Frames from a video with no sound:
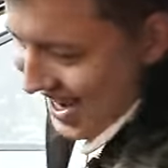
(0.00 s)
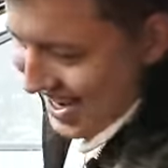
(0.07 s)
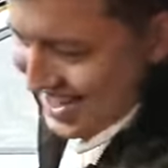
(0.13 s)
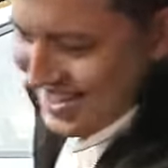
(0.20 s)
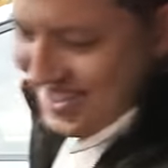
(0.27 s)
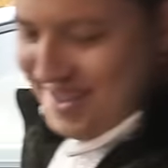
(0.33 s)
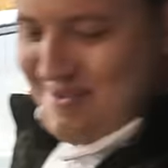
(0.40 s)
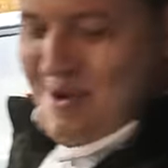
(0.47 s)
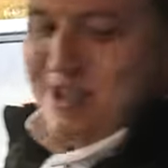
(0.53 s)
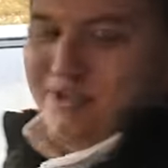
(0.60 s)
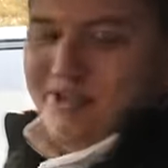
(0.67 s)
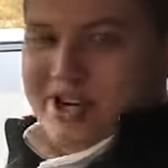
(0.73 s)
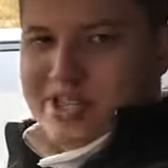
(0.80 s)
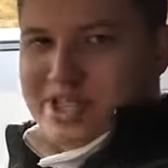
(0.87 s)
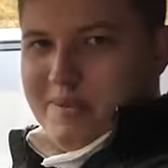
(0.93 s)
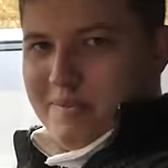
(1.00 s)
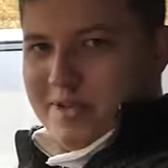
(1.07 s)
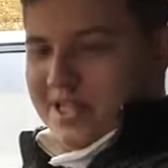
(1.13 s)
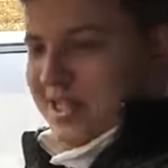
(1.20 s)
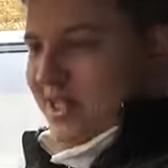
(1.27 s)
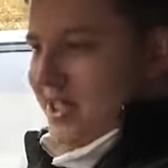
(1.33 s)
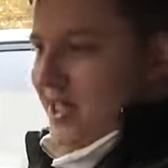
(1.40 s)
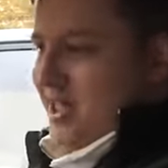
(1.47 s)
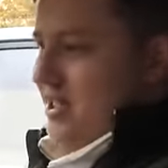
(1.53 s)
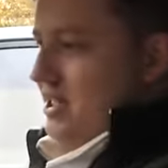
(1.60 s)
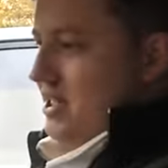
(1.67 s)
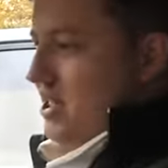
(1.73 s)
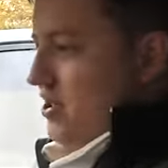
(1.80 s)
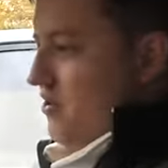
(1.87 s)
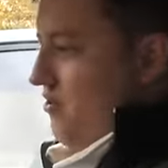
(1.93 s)
And uh, when you first jump inside this,
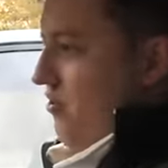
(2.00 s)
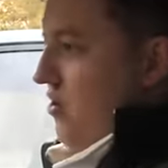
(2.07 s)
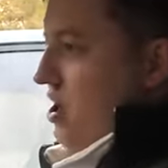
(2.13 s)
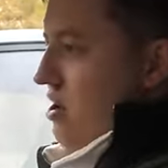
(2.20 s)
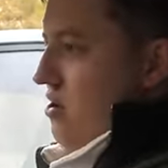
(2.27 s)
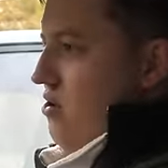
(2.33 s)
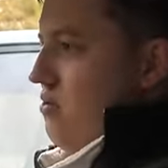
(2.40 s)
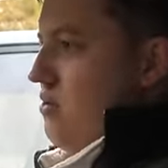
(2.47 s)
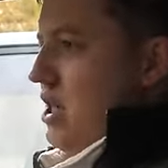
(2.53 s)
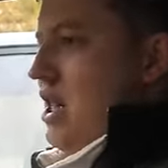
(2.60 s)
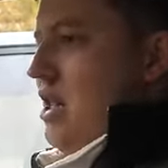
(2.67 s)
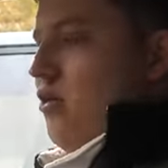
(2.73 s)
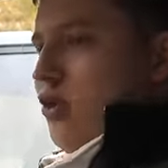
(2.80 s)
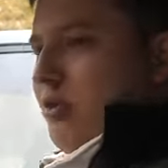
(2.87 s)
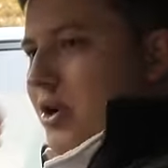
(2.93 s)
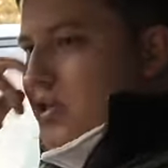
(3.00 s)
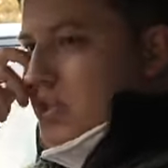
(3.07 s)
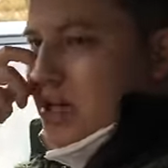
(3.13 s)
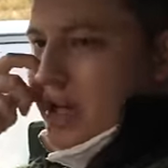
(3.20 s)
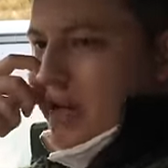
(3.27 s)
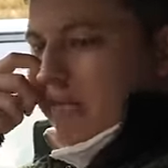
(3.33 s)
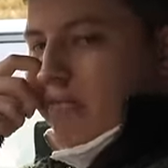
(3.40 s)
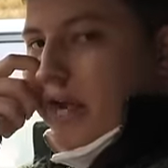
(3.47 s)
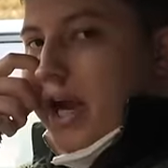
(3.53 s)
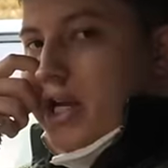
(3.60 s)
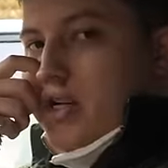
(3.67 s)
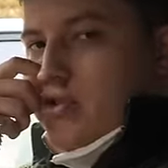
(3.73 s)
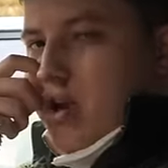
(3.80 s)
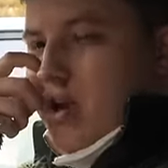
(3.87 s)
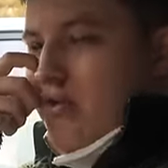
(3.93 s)
it does feel almost like
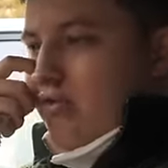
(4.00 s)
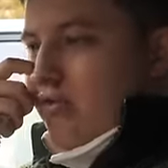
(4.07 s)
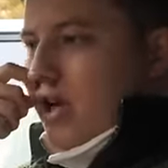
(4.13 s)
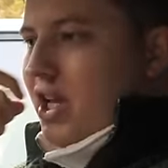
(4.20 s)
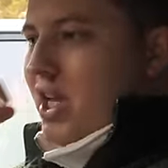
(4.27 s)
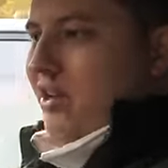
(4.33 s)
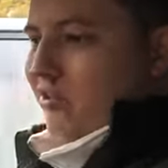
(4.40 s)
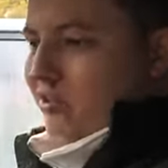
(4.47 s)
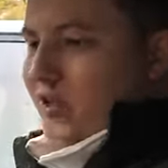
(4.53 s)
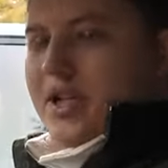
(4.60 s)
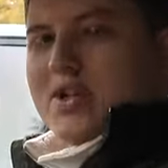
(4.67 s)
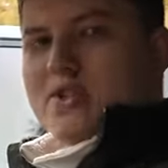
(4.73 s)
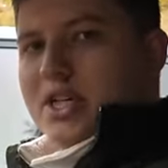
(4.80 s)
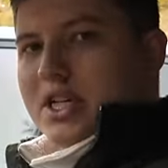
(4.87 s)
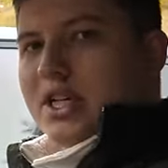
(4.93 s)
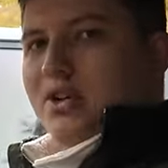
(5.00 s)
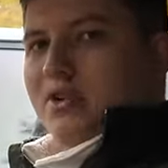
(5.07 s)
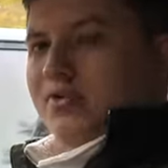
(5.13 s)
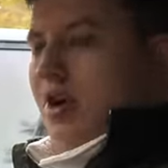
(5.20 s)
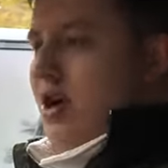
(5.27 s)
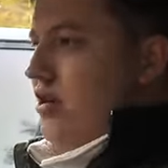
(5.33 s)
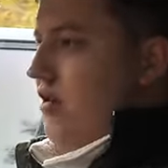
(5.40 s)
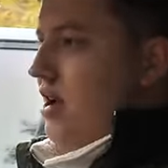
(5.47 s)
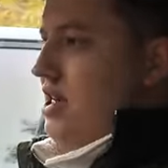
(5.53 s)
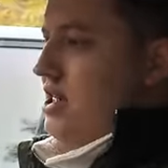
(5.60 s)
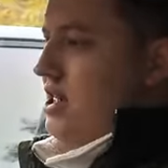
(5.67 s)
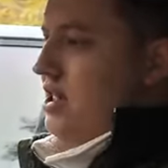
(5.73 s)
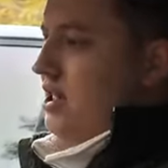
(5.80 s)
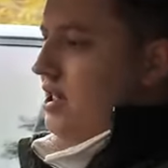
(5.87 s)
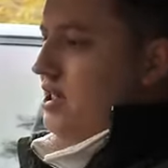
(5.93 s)
Range Rovery. It feels like an off-roader
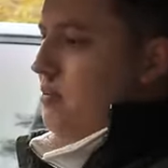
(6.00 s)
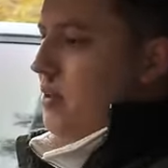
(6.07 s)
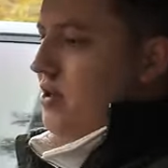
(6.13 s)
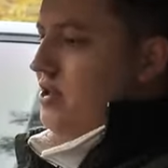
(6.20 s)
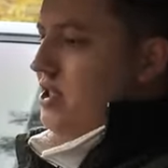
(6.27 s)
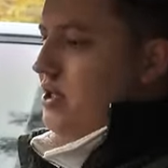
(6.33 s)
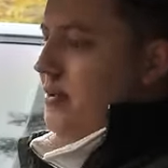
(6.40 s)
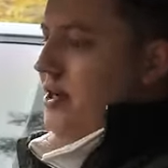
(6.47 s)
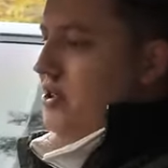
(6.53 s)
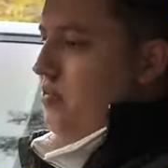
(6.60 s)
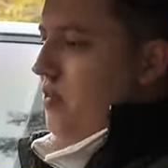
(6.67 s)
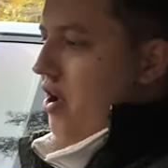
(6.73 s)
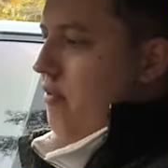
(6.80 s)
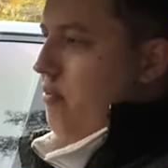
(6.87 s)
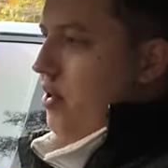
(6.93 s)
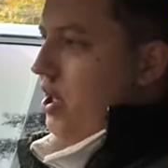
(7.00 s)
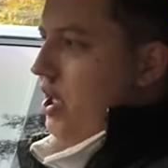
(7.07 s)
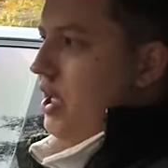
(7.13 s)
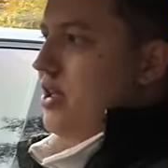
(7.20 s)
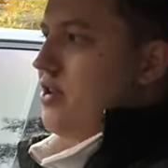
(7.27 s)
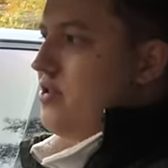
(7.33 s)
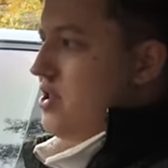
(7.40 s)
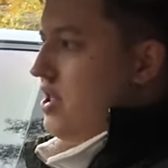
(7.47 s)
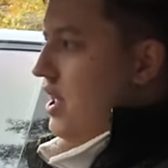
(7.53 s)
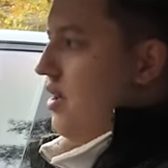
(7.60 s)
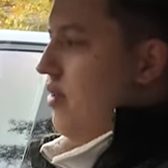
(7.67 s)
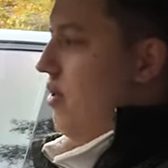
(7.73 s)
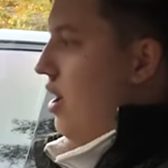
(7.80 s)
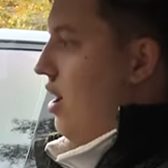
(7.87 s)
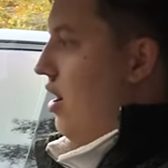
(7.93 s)
actually, I suppose is the best way of putting it. You sit
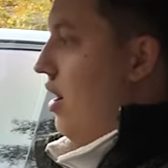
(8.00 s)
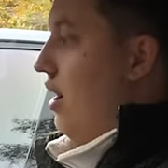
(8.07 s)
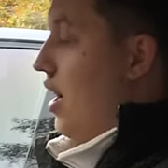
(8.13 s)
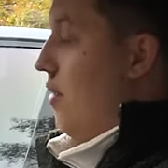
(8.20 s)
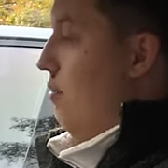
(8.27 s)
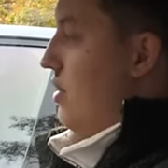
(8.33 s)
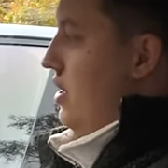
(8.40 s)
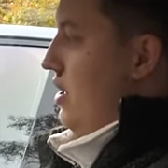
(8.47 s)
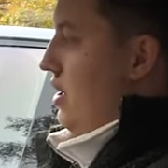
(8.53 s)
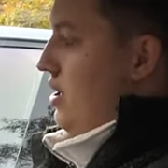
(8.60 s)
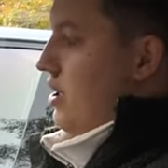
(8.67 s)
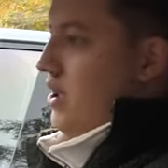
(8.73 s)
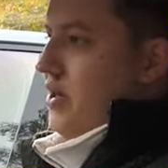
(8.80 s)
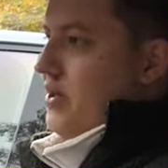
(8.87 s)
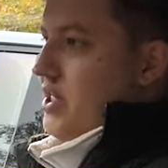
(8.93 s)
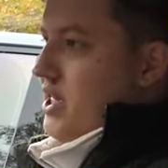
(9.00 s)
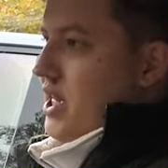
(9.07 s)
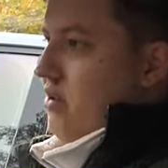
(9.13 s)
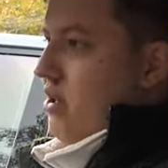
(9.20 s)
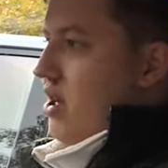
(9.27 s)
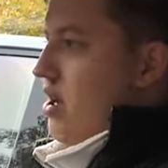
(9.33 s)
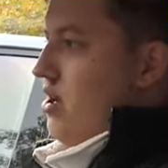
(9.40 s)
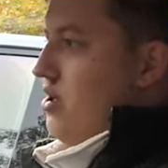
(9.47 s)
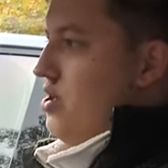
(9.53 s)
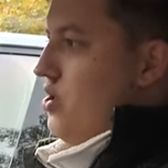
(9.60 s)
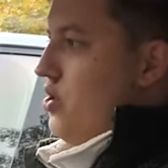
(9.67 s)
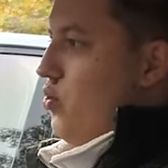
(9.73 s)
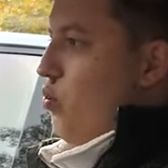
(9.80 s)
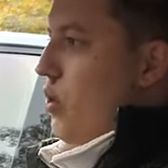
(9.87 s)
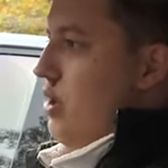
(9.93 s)
quite high up, you notice how large
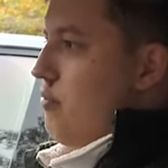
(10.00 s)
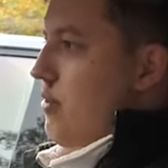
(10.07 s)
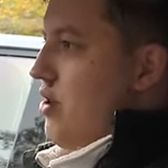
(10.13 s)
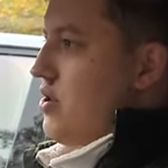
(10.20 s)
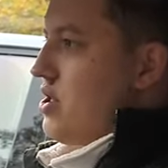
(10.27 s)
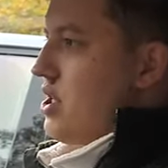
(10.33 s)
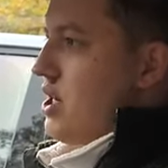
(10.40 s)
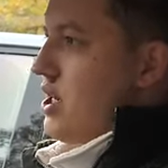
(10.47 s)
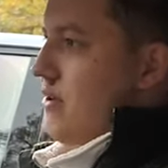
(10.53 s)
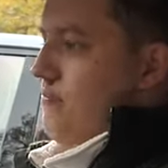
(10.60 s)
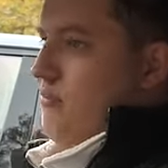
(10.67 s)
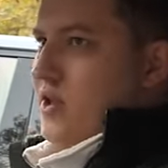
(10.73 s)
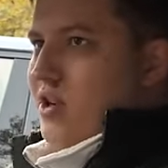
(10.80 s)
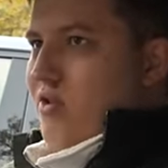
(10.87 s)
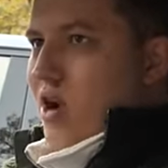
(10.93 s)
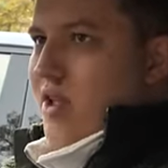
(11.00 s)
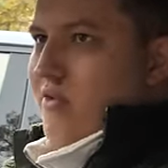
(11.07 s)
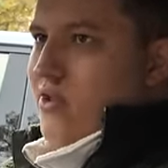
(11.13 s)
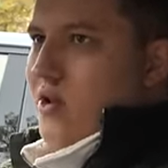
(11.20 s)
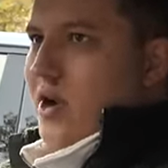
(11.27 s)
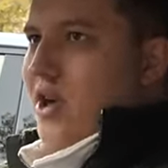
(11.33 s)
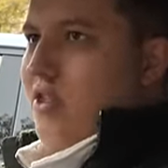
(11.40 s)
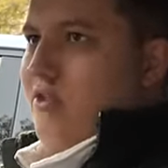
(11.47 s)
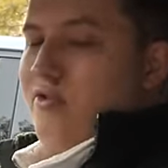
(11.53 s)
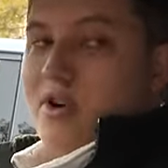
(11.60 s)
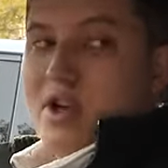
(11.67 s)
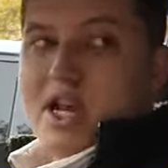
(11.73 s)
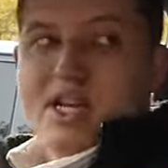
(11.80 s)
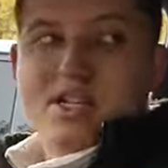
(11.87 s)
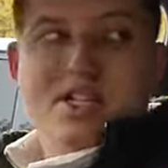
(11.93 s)
the wing mirrors are, great view out the
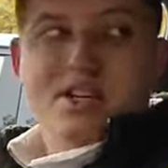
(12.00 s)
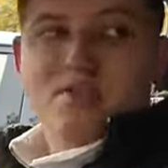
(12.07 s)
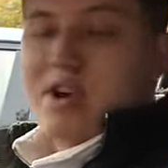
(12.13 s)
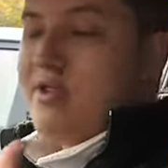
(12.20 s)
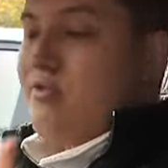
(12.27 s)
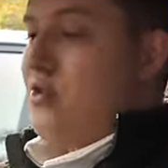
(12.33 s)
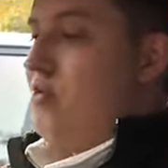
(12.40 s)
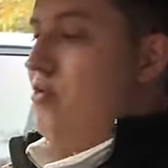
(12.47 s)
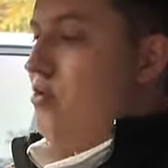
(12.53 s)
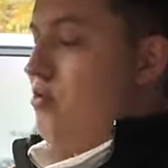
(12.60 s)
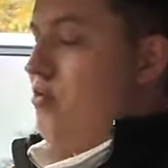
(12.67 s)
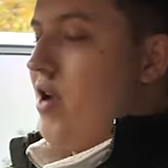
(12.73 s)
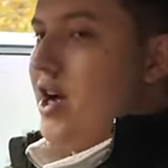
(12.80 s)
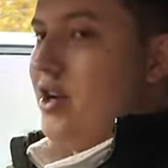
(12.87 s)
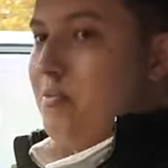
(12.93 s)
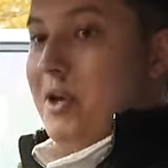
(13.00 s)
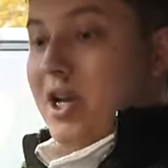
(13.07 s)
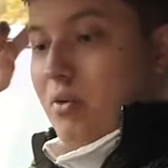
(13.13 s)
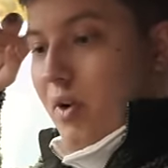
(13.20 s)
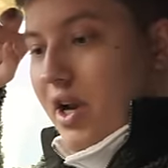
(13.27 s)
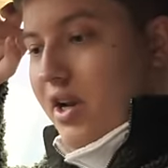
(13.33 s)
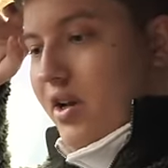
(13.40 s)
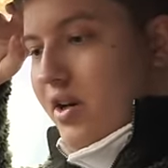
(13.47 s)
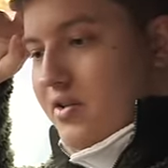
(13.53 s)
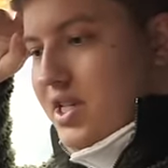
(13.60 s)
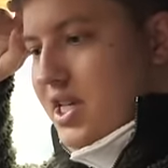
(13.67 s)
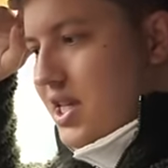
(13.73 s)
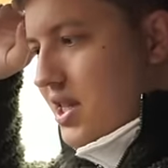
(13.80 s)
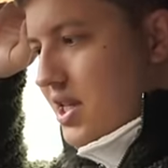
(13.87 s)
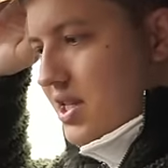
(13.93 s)
front, actually great view all round, big windows
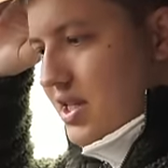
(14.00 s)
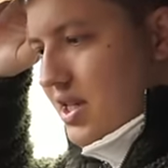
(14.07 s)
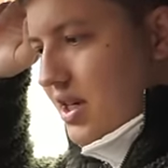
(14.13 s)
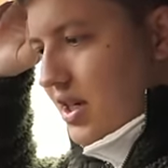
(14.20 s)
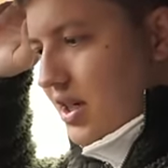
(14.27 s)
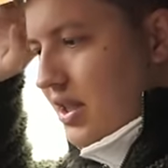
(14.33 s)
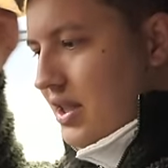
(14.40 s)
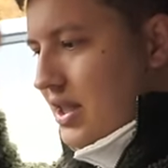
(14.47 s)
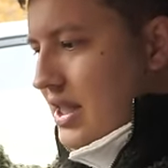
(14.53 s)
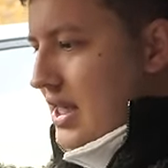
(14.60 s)
in this car